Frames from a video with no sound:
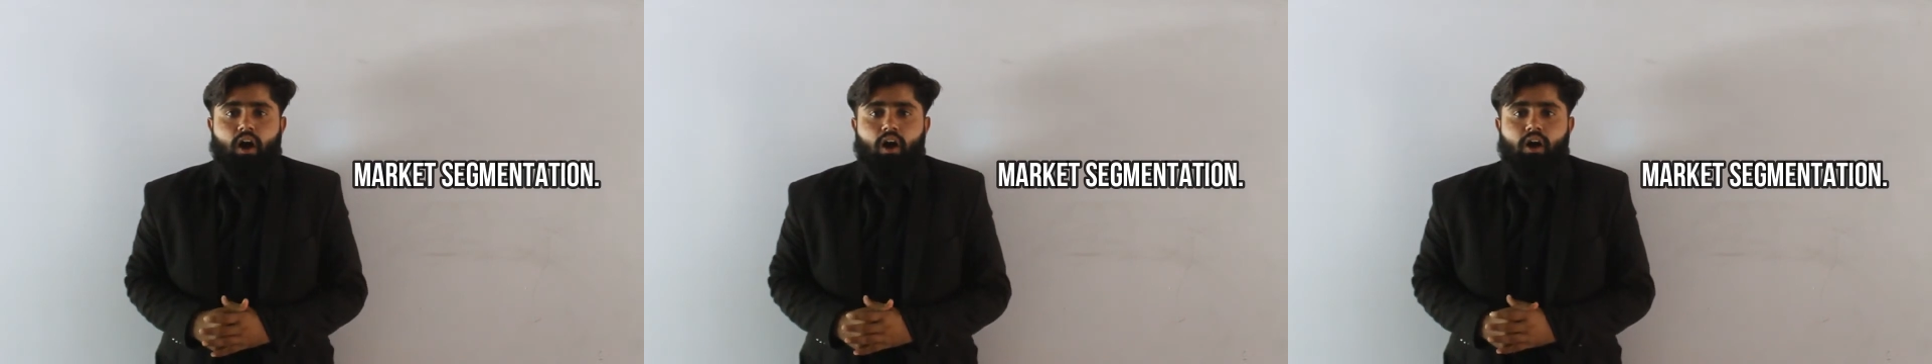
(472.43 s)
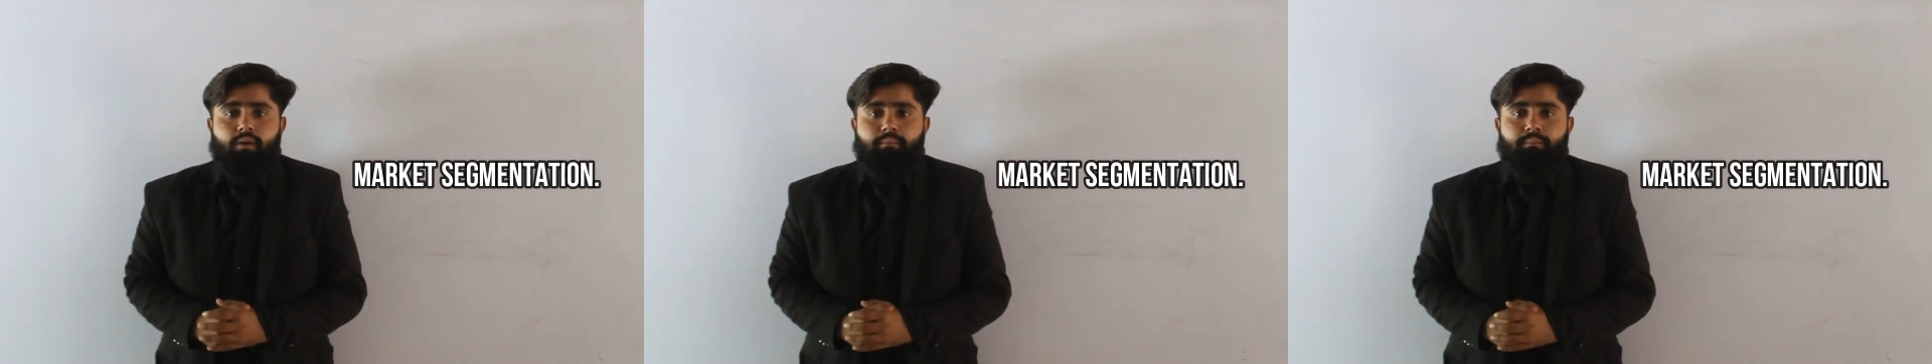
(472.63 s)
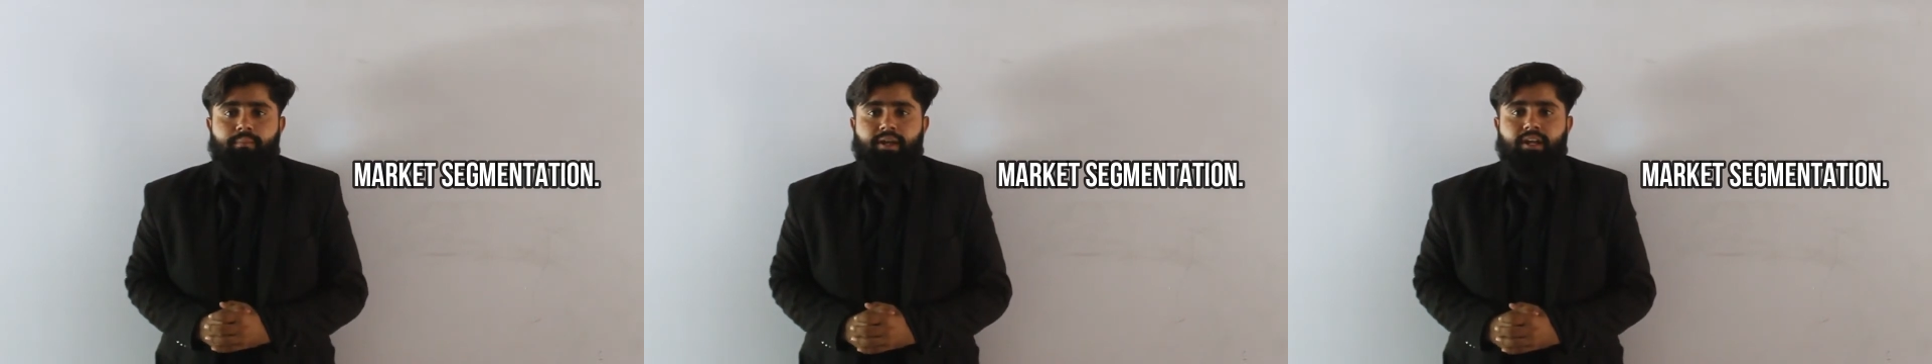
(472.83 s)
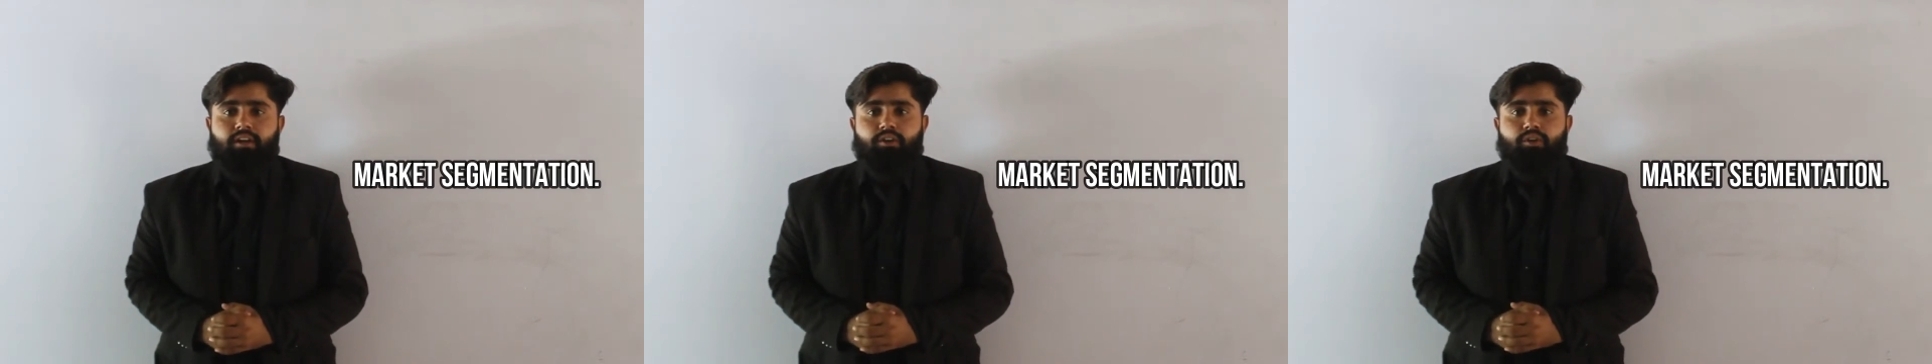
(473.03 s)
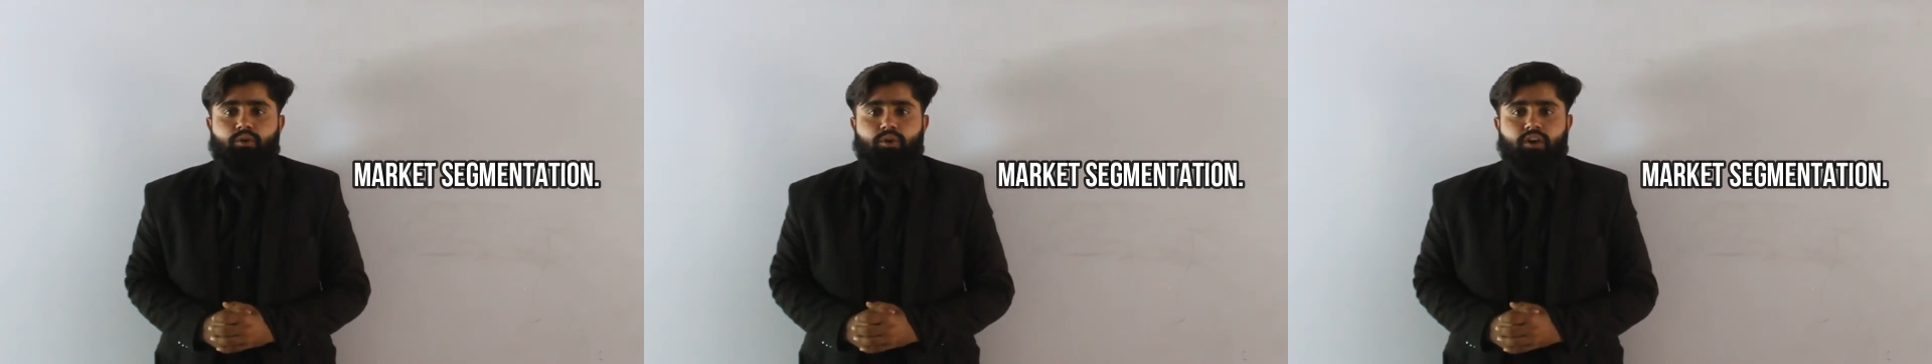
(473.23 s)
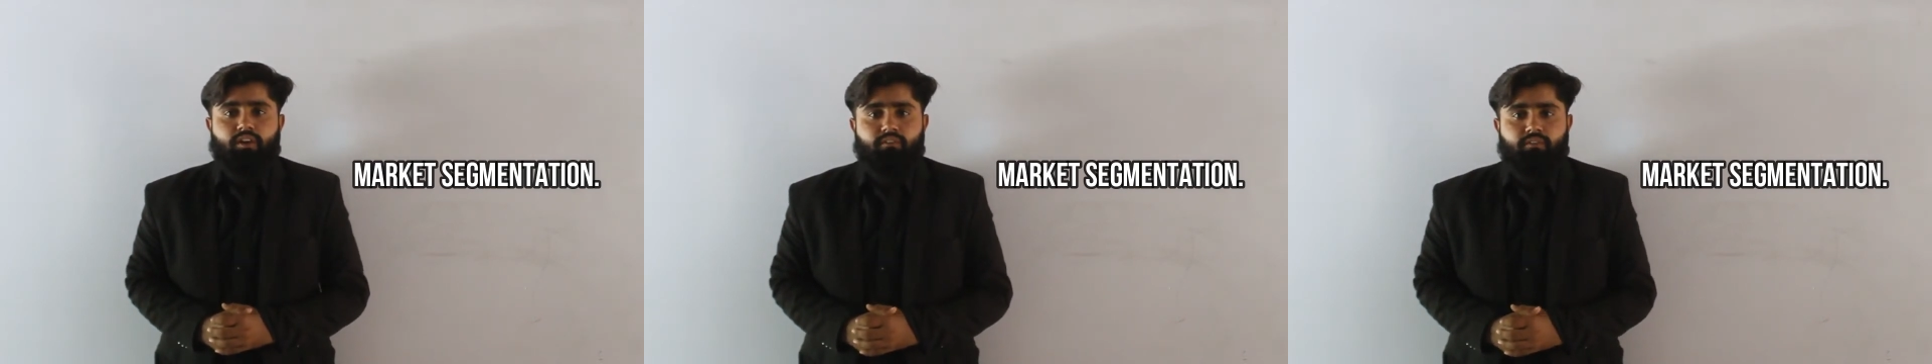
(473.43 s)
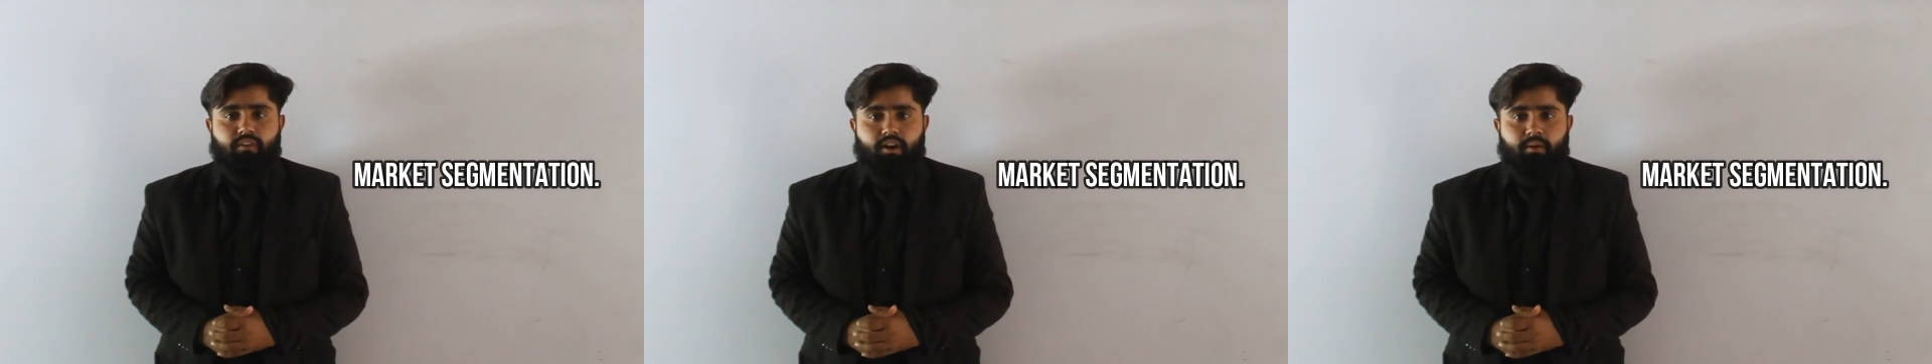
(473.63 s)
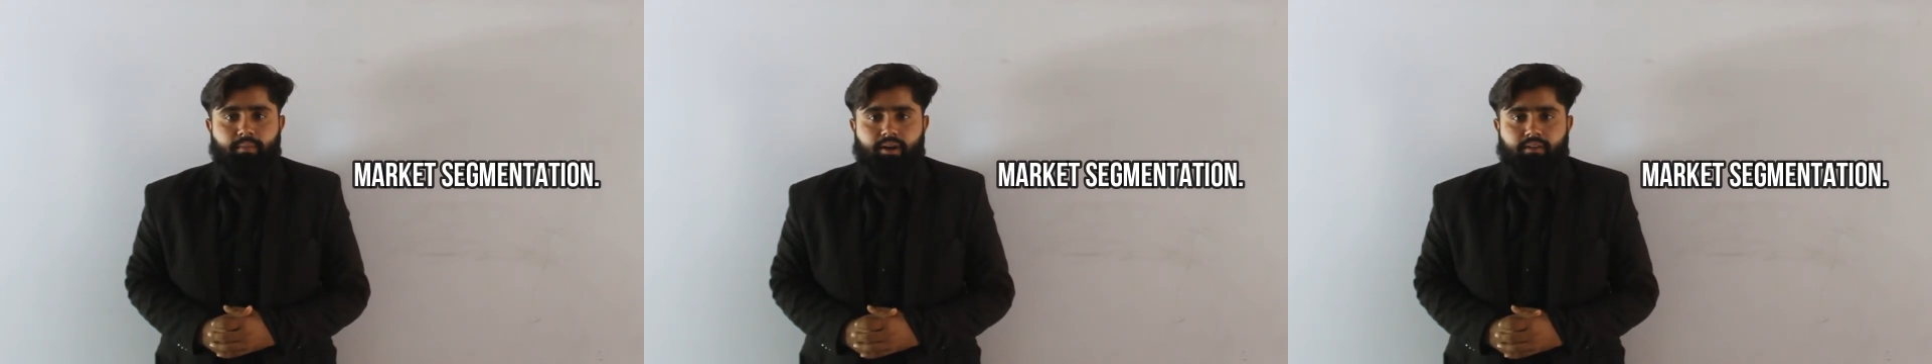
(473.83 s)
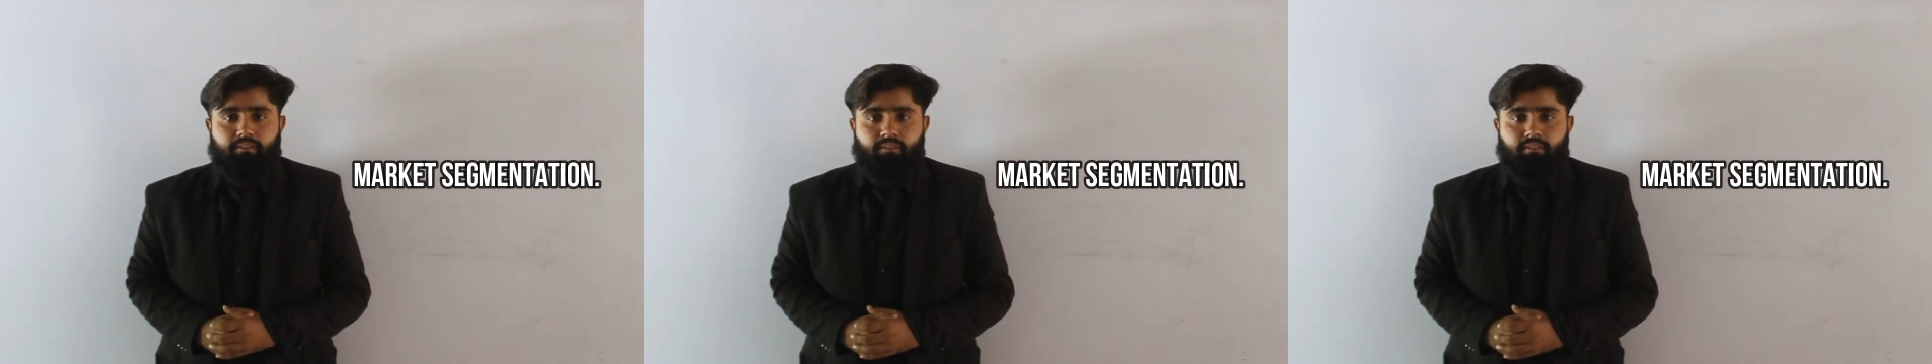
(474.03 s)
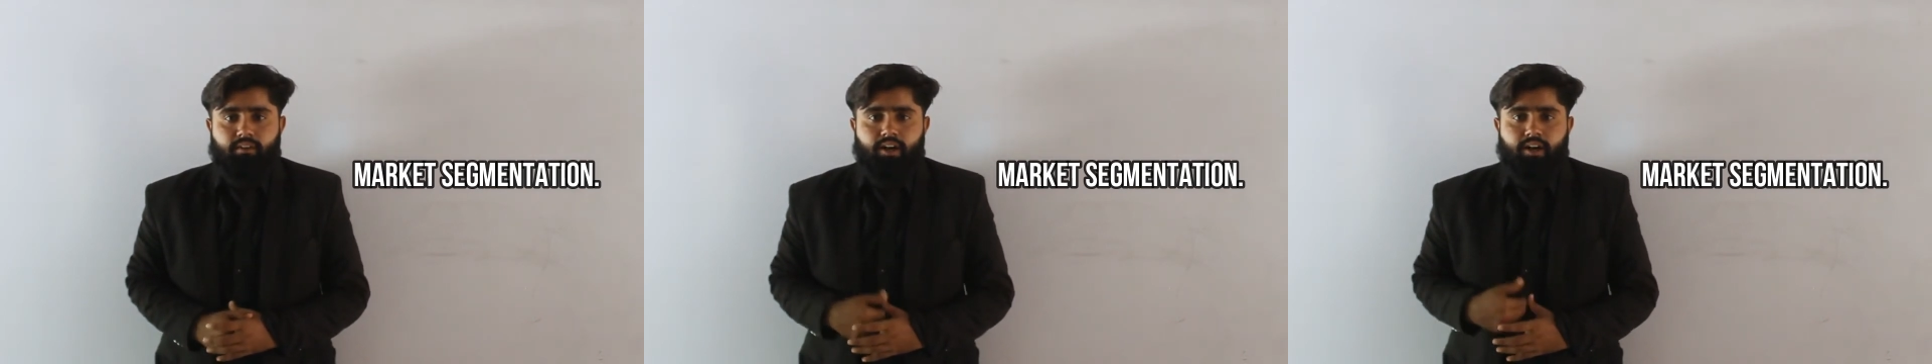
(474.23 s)
or being unique
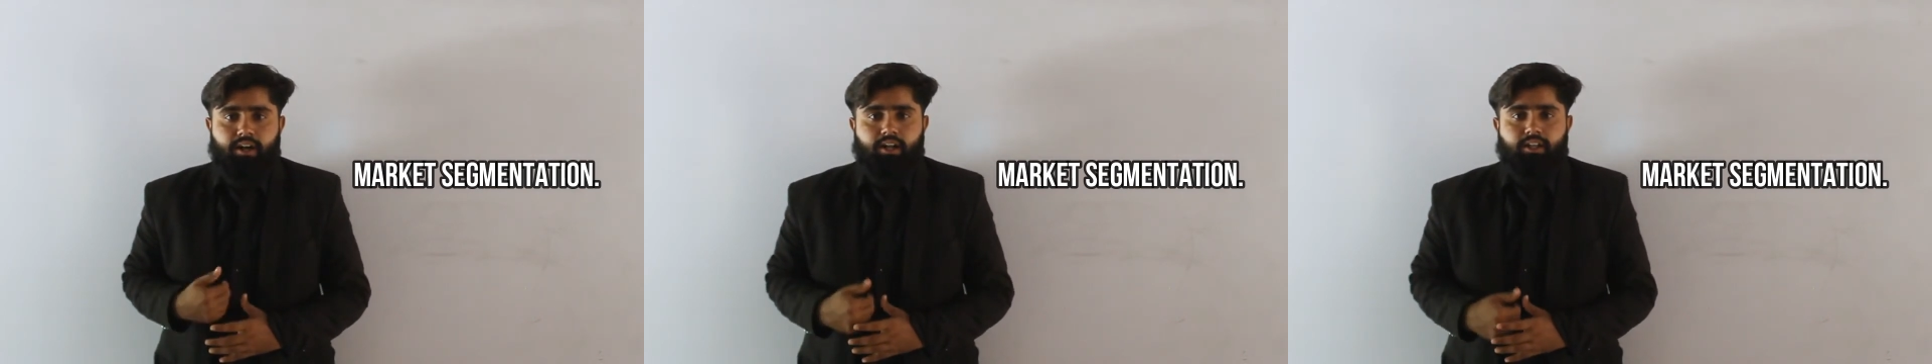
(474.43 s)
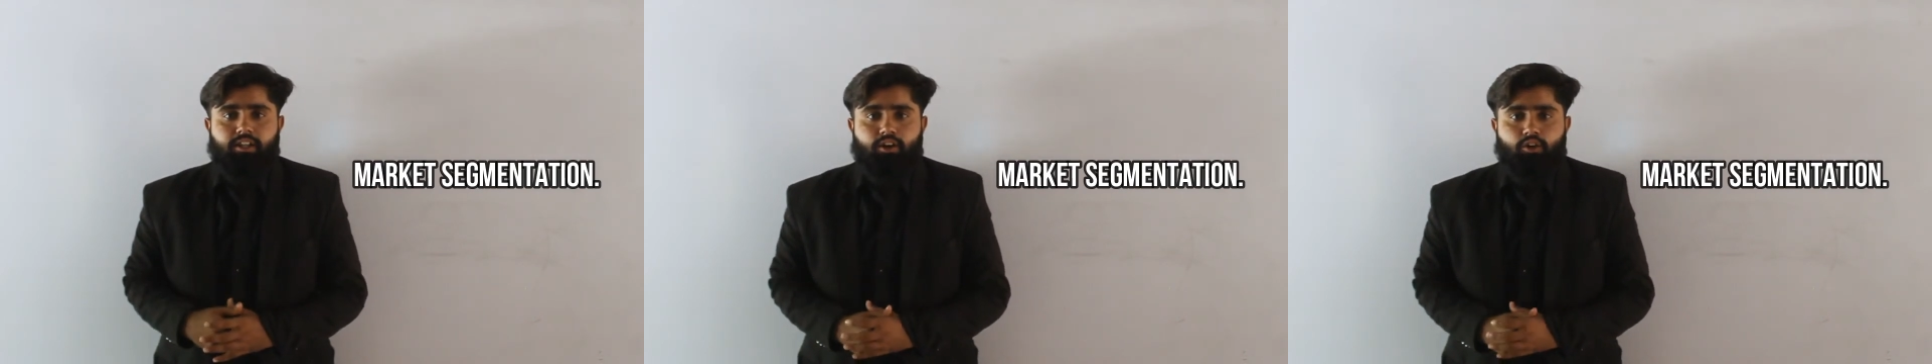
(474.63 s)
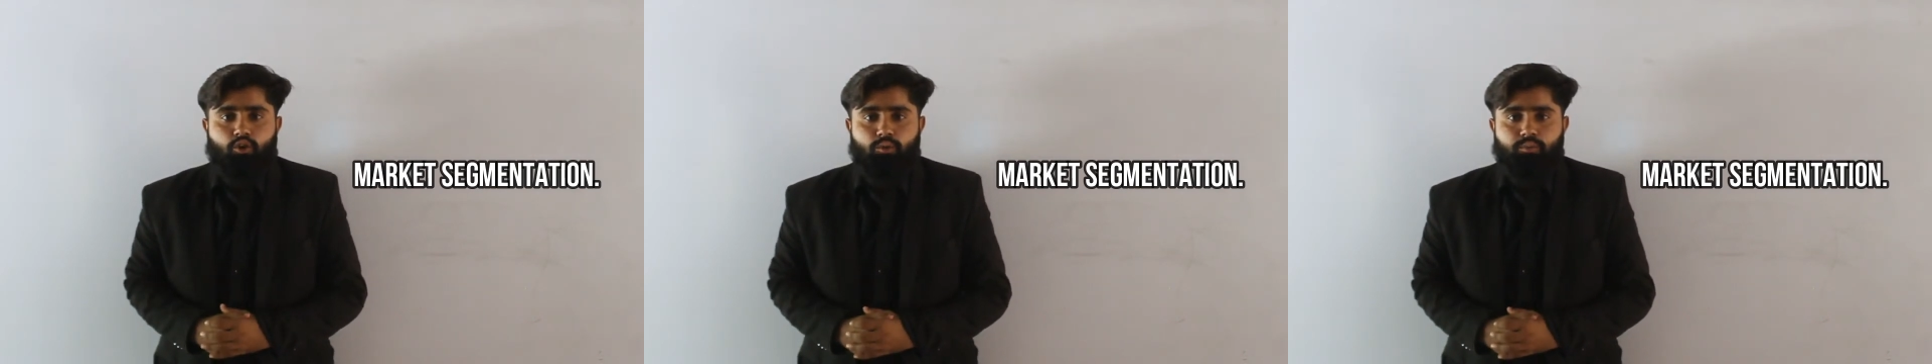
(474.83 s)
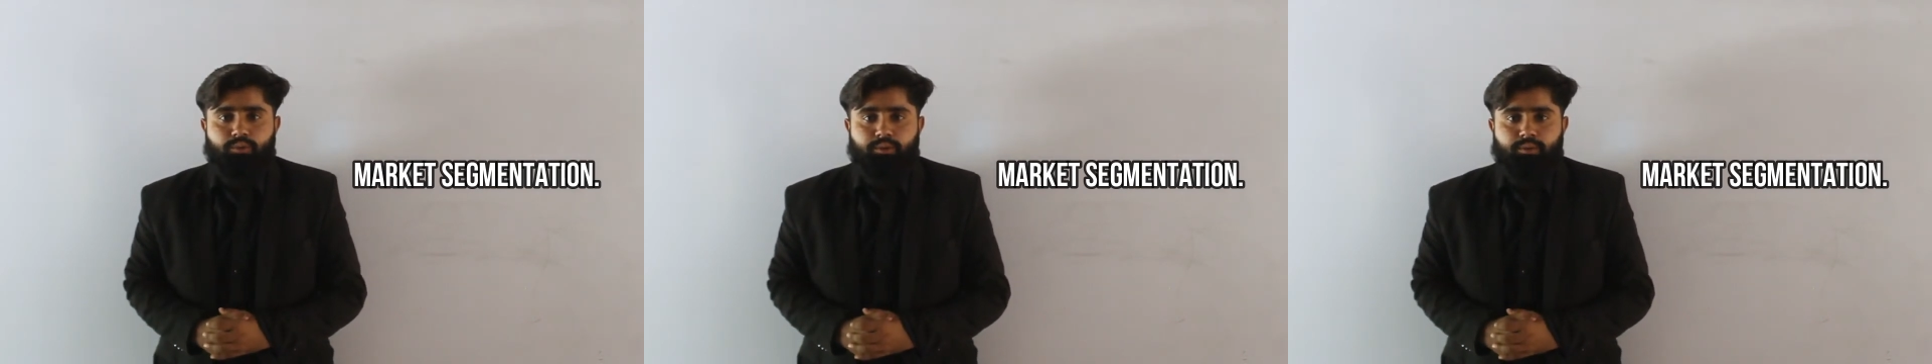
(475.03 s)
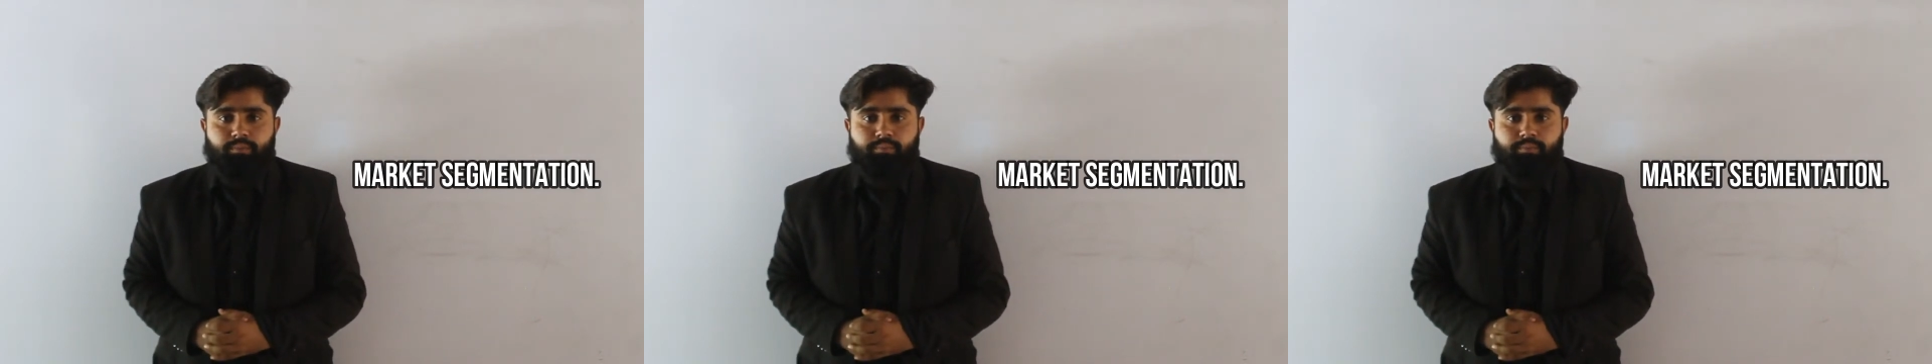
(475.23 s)
from one another groups.